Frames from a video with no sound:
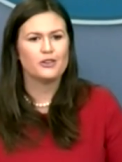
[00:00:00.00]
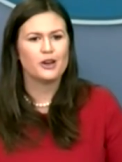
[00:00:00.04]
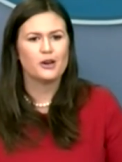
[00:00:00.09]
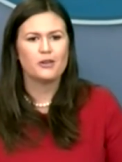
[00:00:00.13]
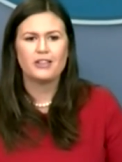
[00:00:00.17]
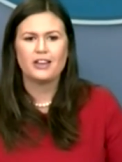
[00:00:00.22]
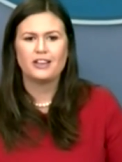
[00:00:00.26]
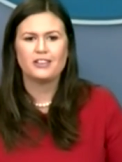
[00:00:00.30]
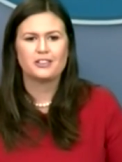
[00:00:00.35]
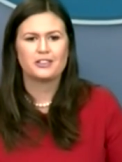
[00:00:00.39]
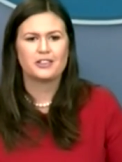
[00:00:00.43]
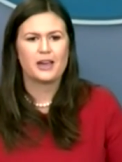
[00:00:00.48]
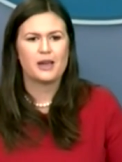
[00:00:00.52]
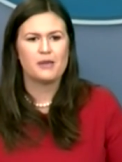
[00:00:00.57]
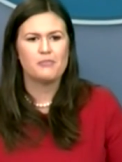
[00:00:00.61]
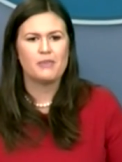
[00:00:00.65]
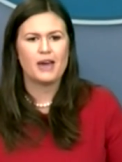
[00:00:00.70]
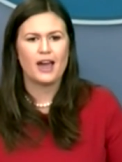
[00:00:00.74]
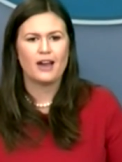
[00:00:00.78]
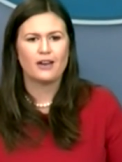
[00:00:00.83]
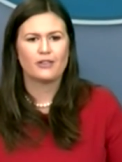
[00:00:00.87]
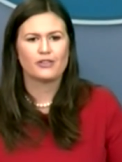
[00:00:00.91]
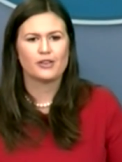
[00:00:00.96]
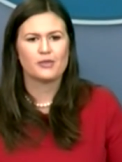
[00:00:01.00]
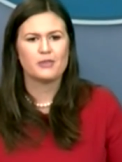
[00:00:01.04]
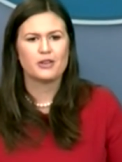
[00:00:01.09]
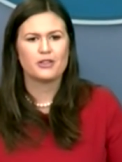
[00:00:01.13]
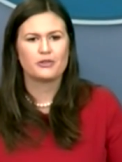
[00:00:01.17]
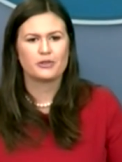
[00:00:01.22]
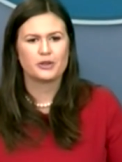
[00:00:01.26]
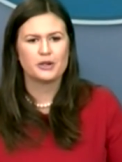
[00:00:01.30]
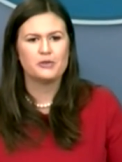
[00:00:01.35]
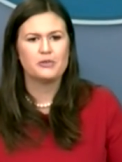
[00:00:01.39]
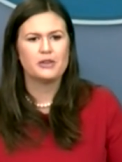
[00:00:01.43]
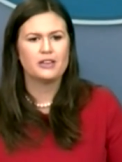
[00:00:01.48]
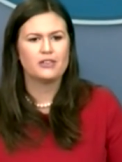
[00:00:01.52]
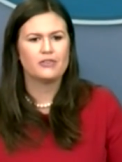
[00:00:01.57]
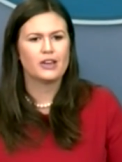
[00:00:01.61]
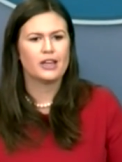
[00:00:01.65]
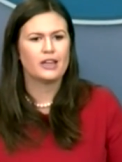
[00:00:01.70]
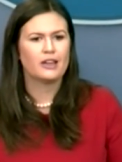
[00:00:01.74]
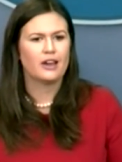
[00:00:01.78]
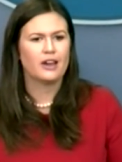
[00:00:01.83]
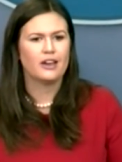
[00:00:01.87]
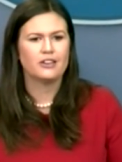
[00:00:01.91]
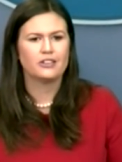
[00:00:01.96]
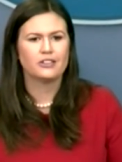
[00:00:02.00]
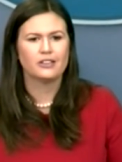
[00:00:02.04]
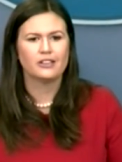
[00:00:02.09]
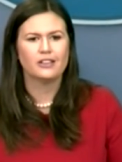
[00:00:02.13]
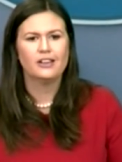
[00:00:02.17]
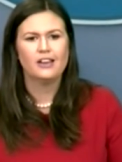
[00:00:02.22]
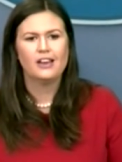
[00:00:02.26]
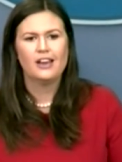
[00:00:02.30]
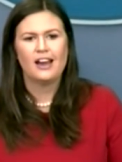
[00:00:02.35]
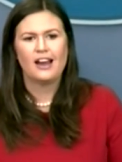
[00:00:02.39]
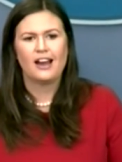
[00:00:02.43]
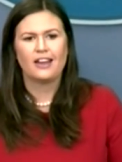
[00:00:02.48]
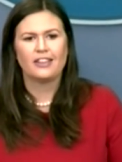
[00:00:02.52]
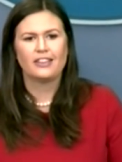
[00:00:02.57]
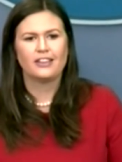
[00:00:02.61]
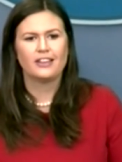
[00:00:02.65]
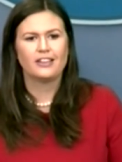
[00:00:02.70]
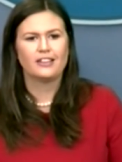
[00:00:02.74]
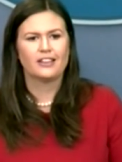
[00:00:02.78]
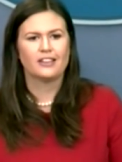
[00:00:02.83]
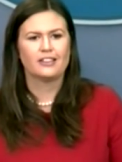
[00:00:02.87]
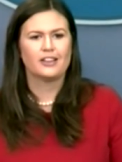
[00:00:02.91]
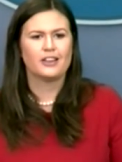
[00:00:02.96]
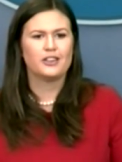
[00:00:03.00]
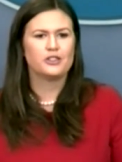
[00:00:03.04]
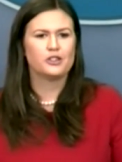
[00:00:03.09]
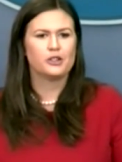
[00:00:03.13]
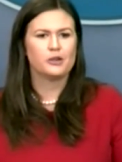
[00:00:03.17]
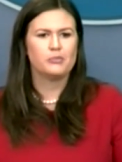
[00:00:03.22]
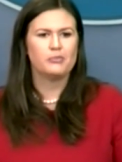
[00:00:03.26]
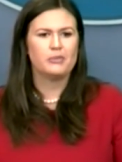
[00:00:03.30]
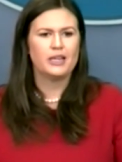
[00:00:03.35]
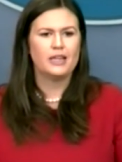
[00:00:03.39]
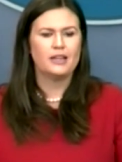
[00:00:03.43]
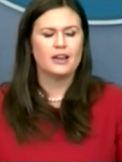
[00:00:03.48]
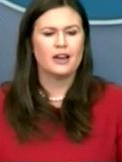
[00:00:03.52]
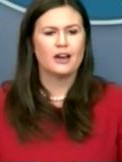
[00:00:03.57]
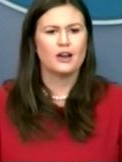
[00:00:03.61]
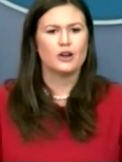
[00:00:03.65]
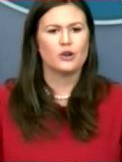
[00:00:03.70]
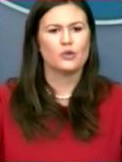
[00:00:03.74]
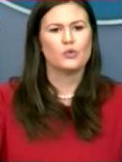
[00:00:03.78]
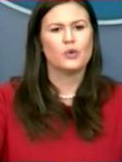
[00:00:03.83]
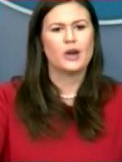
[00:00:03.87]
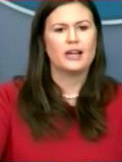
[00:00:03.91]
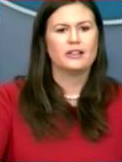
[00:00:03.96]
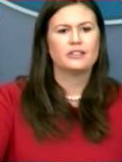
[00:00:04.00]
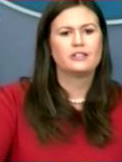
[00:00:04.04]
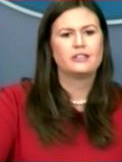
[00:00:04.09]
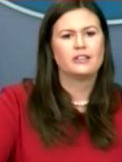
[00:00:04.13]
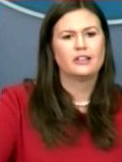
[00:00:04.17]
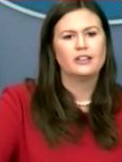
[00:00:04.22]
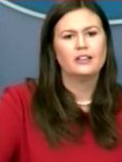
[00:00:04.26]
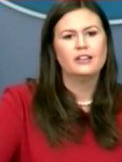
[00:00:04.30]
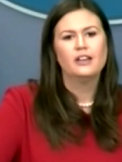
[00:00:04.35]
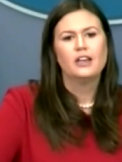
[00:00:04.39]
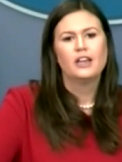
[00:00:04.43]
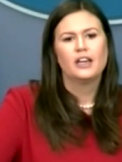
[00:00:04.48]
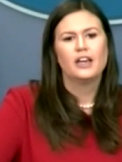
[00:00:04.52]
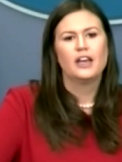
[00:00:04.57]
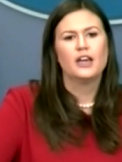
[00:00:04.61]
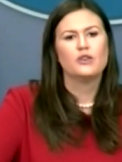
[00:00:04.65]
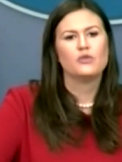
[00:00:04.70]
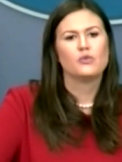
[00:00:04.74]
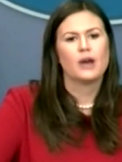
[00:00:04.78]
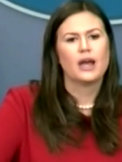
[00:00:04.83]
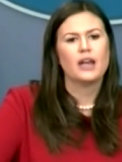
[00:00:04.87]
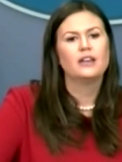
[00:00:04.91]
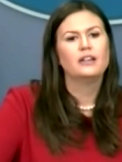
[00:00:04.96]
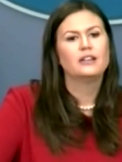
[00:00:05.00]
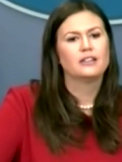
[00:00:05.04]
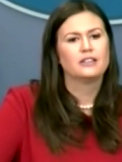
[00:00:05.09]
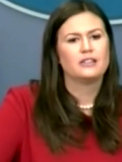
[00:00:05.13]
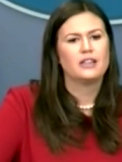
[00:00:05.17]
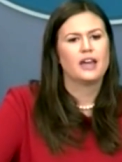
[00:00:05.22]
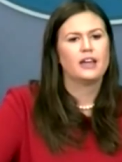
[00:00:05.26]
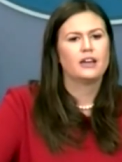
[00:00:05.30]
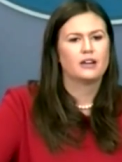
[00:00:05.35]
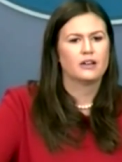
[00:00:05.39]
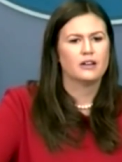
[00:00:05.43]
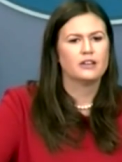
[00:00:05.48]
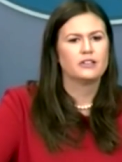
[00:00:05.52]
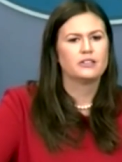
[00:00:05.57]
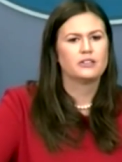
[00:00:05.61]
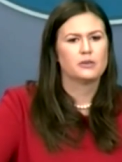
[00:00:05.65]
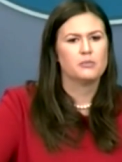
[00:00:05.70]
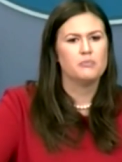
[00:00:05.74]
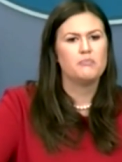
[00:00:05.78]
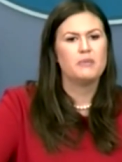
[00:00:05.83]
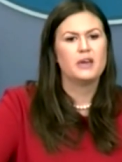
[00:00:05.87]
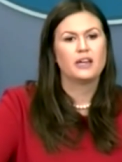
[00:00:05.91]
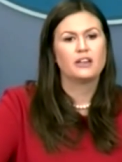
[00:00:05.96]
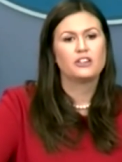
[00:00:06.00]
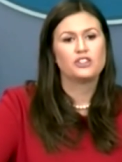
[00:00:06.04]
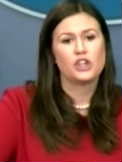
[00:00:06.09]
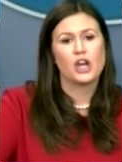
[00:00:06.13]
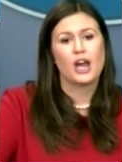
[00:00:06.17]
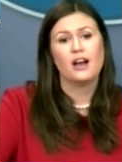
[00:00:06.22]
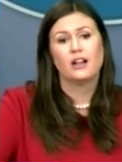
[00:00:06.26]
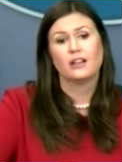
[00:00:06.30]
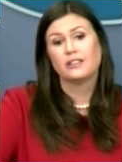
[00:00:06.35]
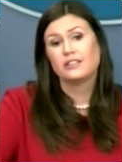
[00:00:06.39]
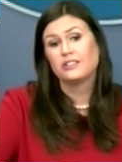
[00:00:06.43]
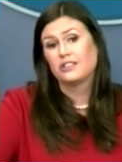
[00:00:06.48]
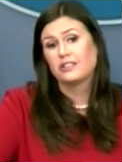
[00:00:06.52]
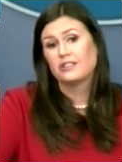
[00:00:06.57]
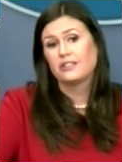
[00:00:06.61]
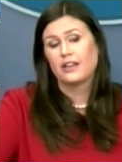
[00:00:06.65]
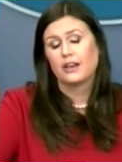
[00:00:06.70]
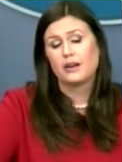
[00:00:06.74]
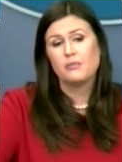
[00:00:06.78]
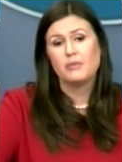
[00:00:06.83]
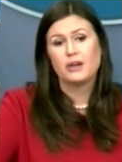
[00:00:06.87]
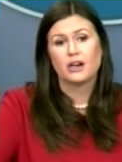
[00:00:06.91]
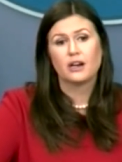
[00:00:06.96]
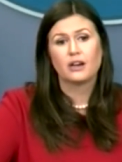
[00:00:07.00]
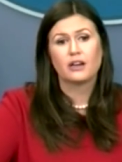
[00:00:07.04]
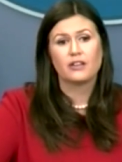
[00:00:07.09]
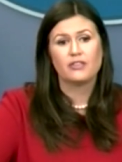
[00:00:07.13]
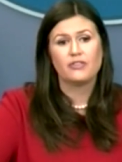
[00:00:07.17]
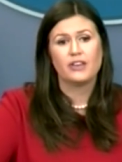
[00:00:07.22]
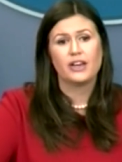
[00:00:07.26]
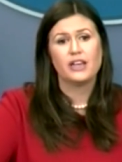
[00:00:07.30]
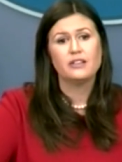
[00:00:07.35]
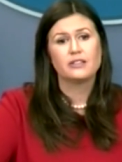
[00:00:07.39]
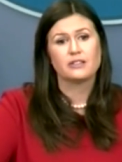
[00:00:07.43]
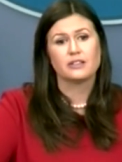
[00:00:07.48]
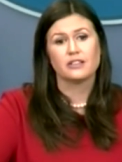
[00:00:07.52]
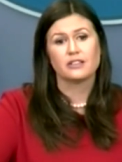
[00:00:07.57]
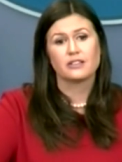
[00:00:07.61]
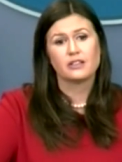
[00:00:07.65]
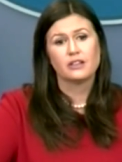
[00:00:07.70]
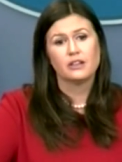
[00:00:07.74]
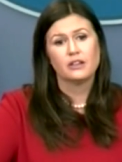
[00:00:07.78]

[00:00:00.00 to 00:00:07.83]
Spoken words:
know, they just came back from a three-week vacation. I think that they should be rested and ready to take on some big challenges that America faces.